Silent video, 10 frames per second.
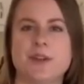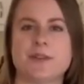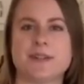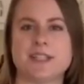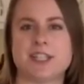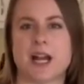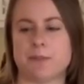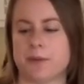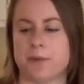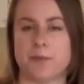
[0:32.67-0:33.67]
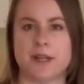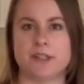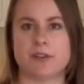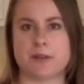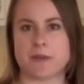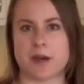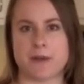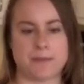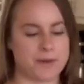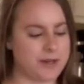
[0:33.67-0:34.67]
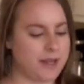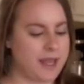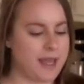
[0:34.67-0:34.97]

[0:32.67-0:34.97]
we're going to chop up one green bell pepper